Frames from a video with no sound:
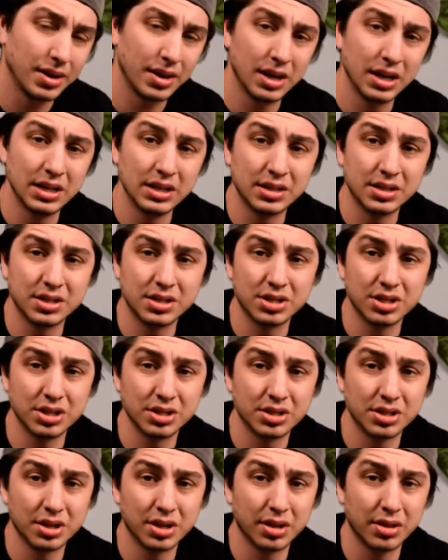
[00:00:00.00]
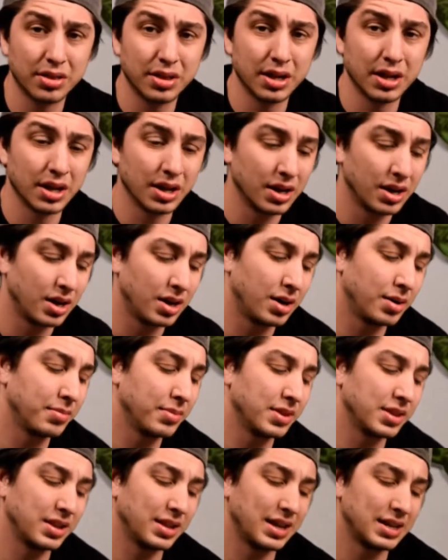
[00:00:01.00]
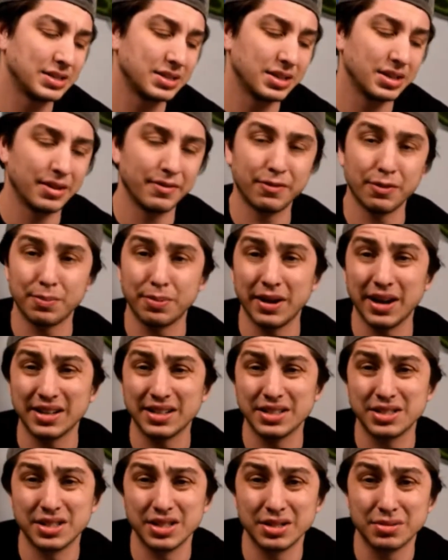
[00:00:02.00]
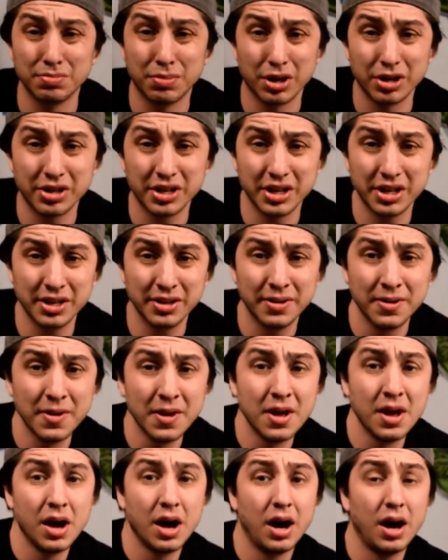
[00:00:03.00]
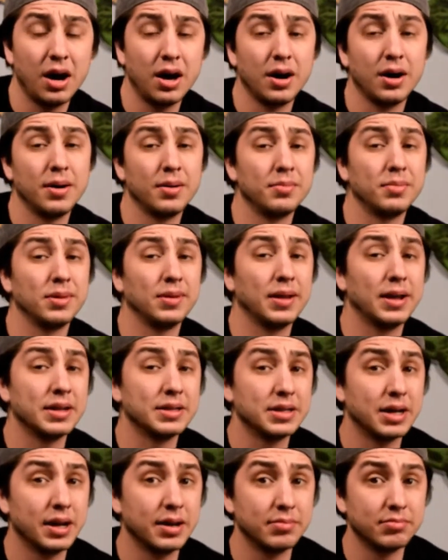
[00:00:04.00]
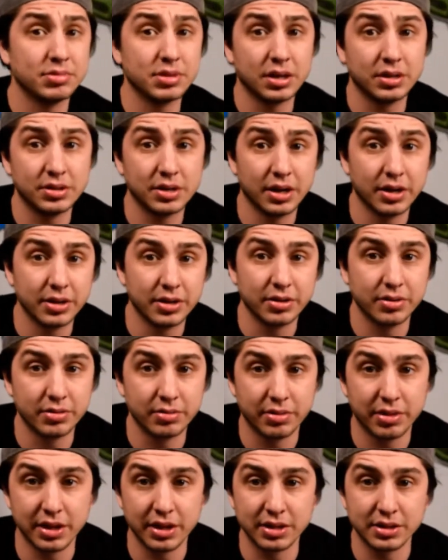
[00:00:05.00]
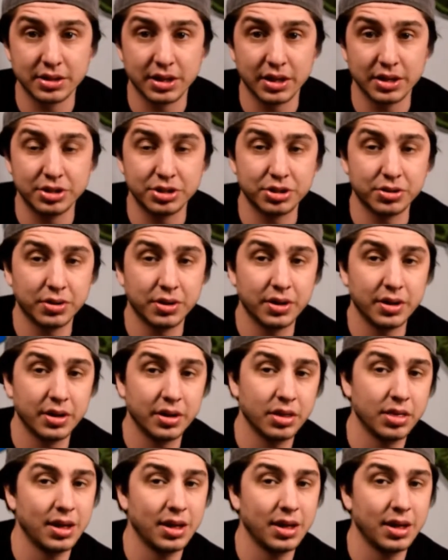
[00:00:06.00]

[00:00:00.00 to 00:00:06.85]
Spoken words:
It's just a good thing. And the last thing for practice is marketing. A lot of times I'll tell you things I enjoy,